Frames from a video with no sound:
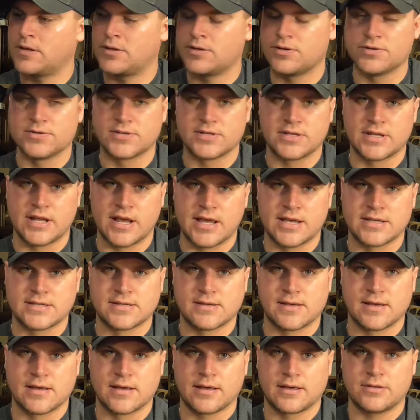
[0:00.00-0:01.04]
Use it as
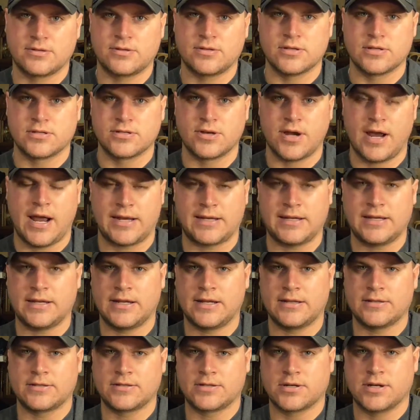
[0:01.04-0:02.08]
a attractant
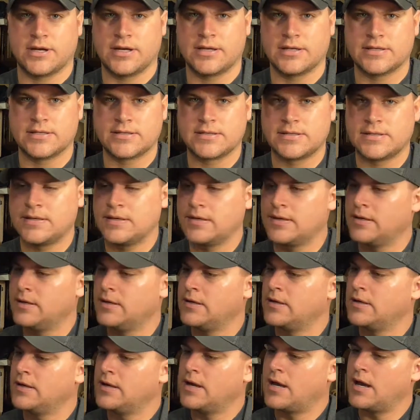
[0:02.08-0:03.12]
on the trails.
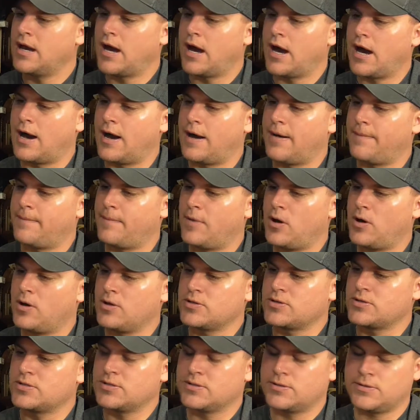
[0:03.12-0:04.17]

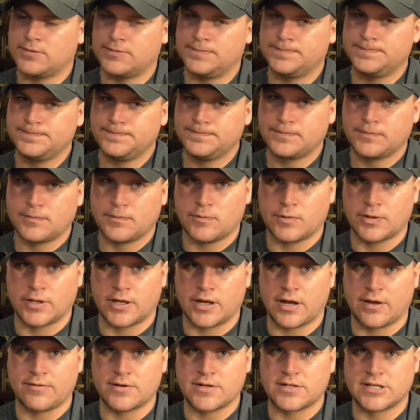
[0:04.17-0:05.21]
Also, with a
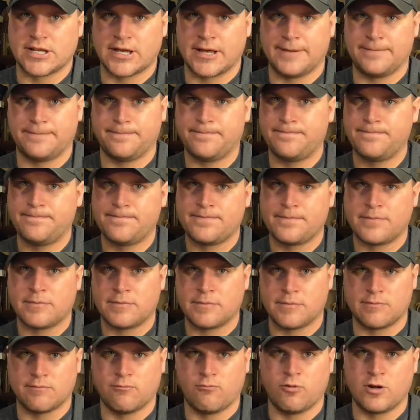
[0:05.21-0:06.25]
cover scent,
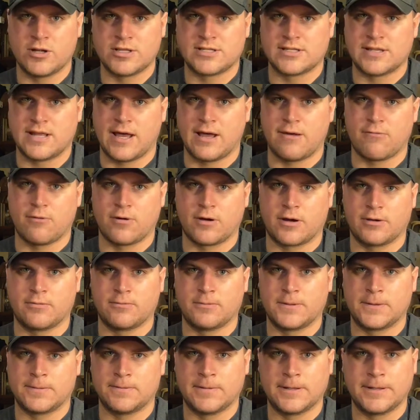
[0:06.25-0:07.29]
wind's not working
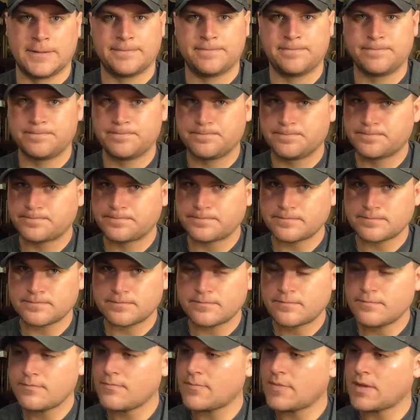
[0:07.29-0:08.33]
with me,
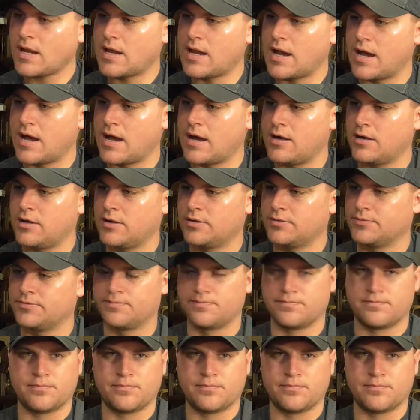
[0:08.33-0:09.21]
I'll